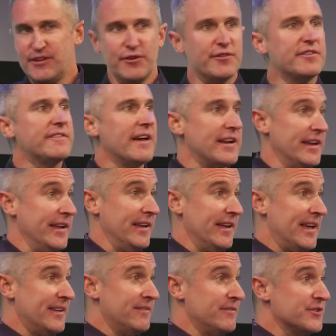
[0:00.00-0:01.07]
you'll study.
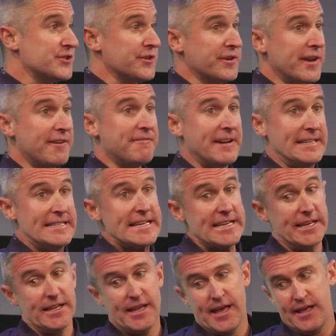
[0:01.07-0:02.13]
And sure enough, I
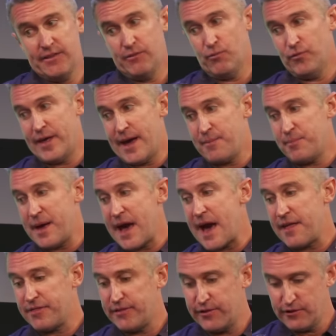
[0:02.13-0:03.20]
did. And that
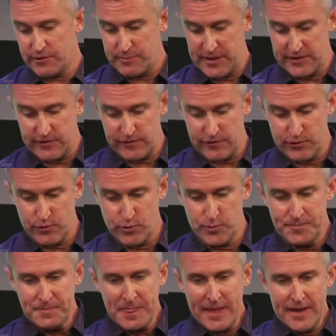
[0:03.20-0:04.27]
path took me to
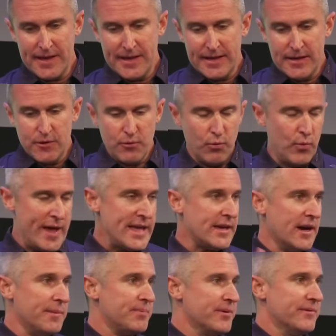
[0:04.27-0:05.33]

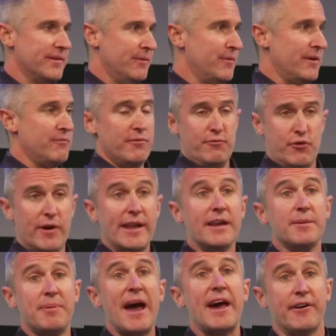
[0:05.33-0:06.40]
wake up, it, it
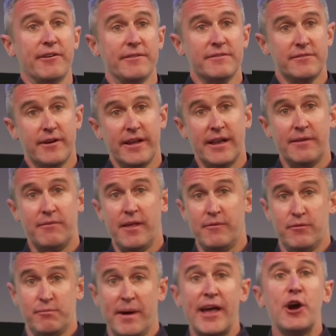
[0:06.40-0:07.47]
created a pattern, right? I, it
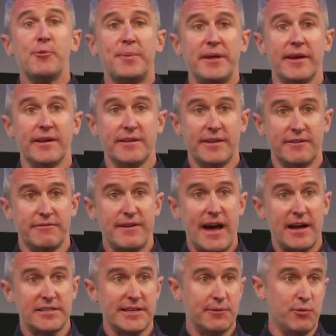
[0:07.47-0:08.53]
was myopia, in fact.